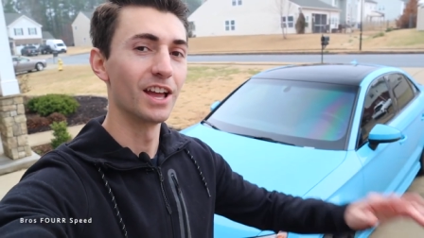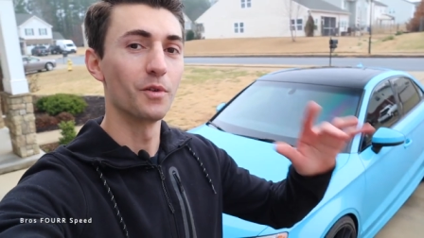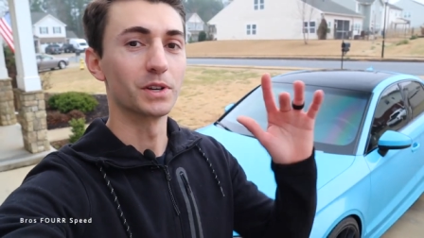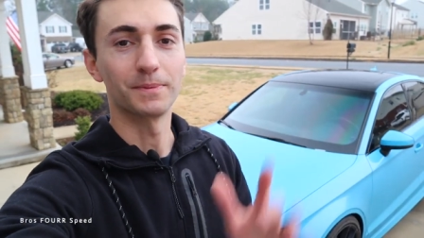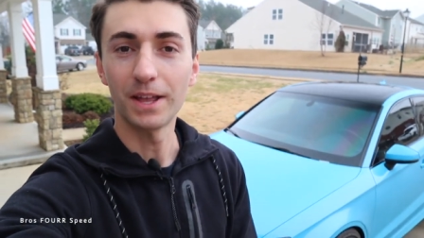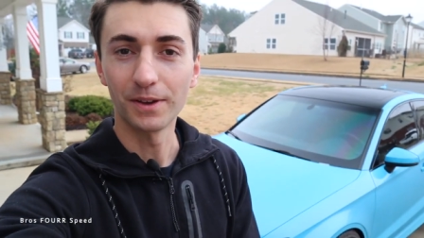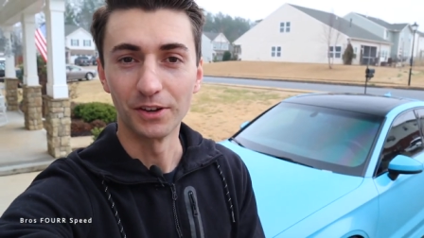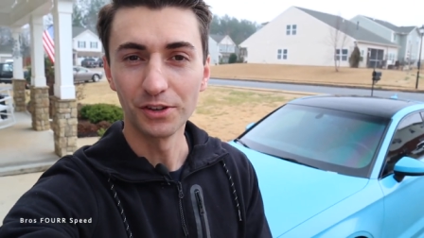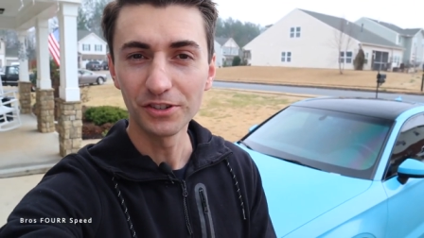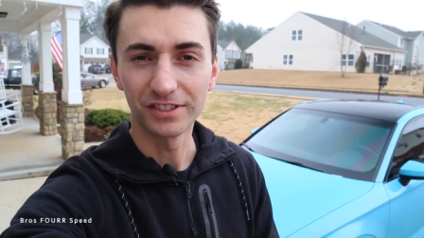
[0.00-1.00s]
which by the way,
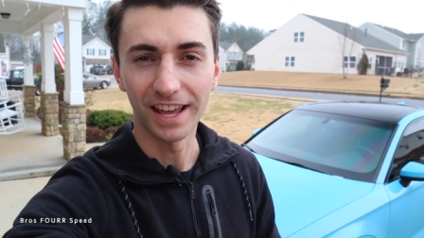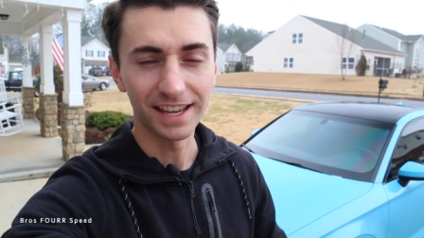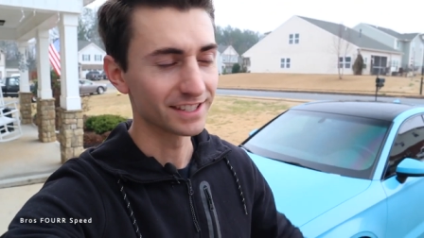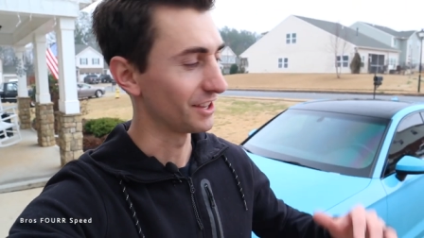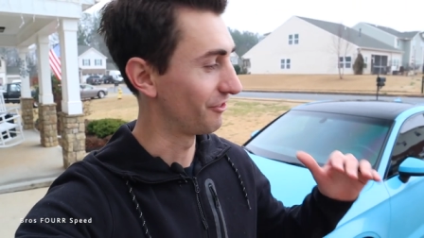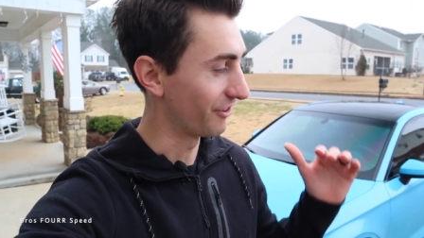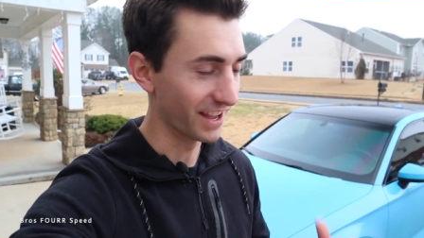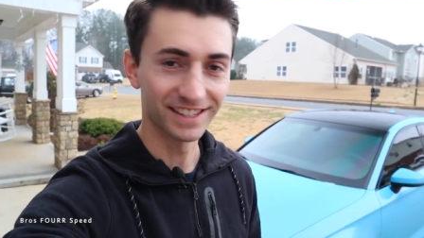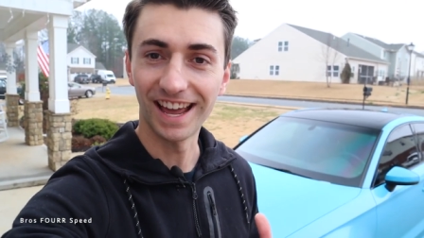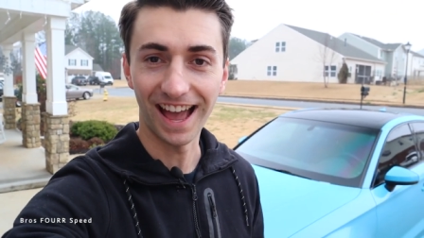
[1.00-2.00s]
New Year's Day is a
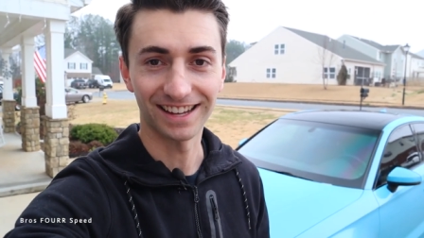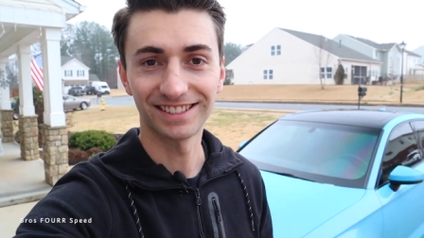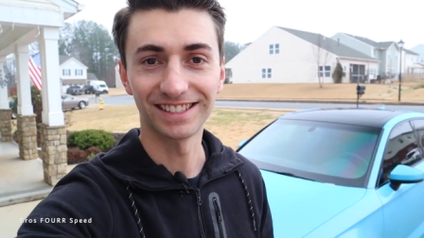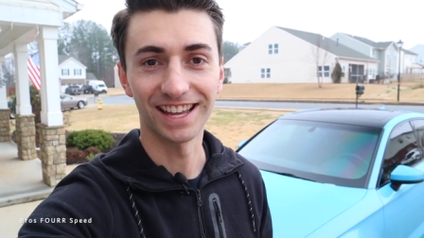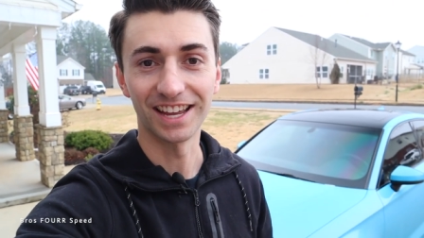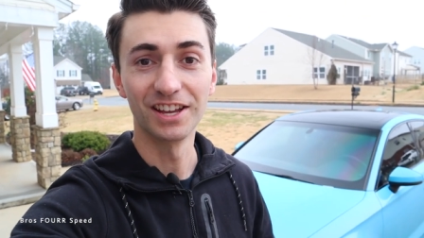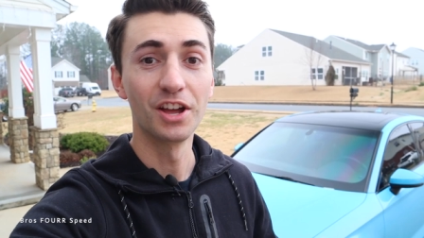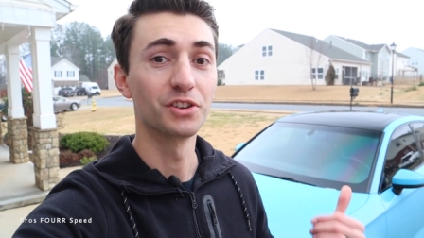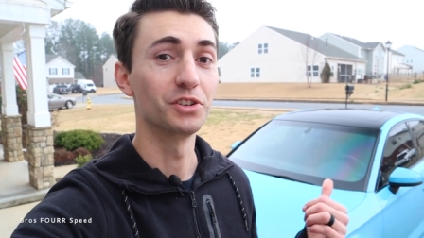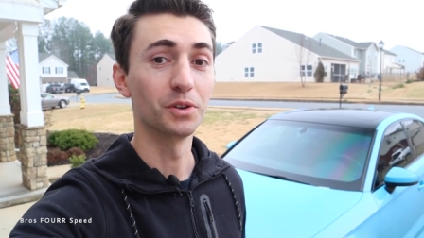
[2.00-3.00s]
fantastic day
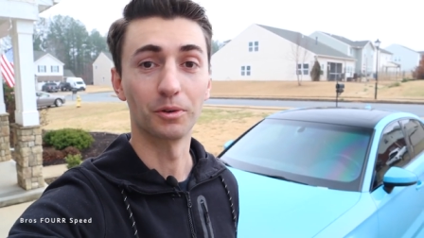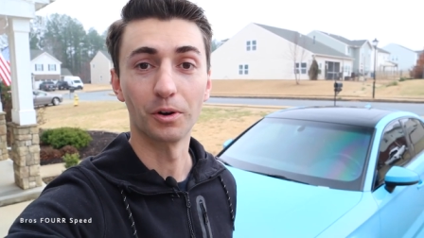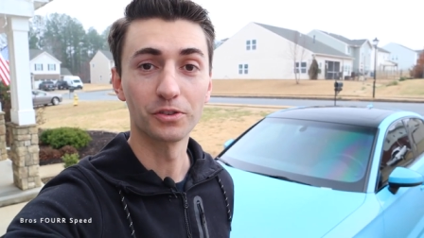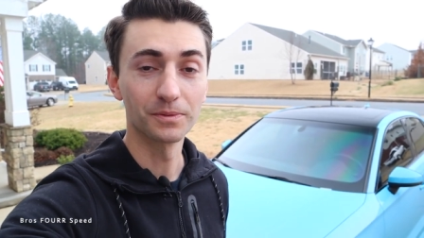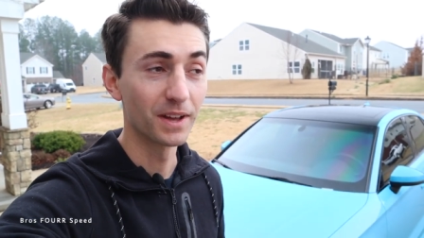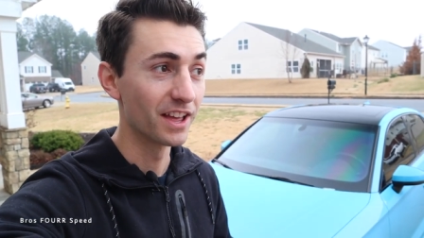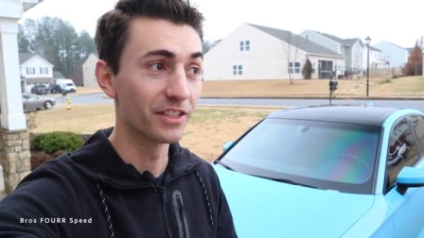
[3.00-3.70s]
to do a road trip.